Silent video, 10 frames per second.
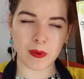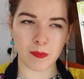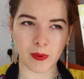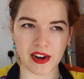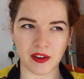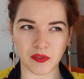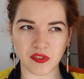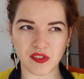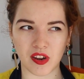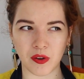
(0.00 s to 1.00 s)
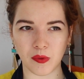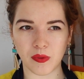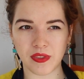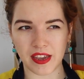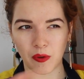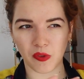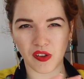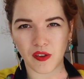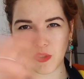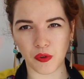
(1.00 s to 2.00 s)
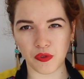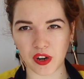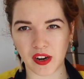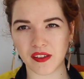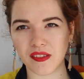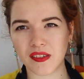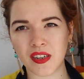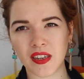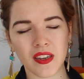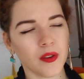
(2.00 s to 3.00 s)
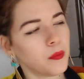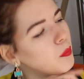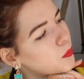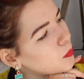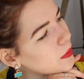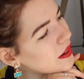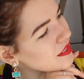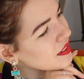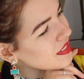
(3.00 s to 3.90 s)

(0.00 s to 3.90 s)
be brown, so they all sort of contrast. Whereas